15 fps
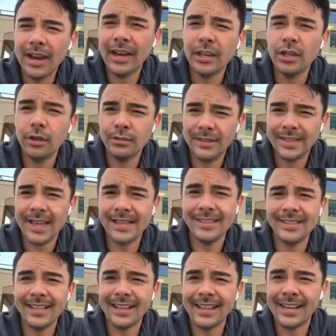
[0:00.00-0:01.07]
loose
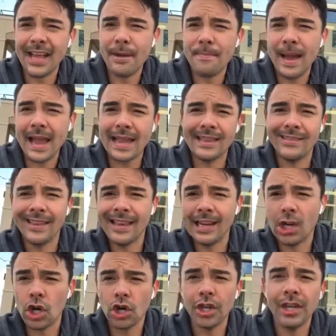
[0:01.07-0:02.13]
ends that could come back in the end
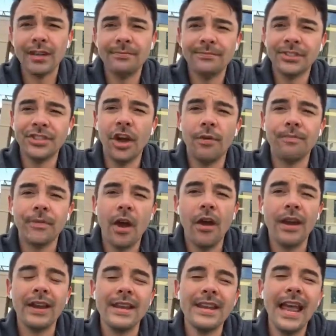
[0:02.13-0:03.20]
and hurt you. So, all
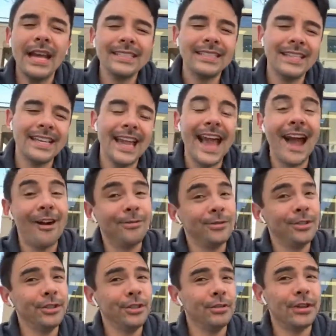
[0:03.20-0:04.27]
right, next thing, how
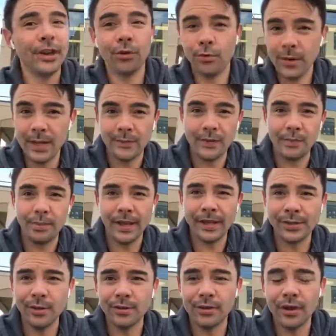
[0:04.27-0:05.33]
do you get rid of the
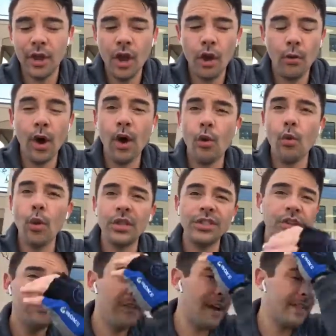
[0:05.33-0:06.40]
placeholder? Well, once
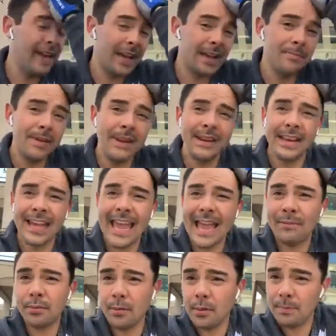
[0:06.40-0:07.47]
you find that committed and
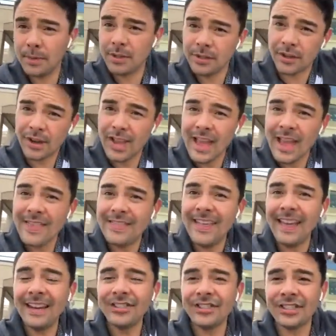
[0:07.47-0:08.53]
capable builder,
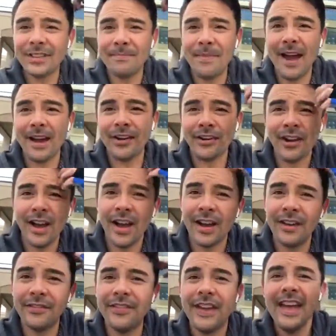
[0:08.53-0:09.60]
then it's just a matter
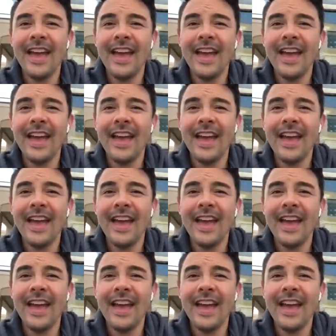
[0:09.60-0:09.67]
of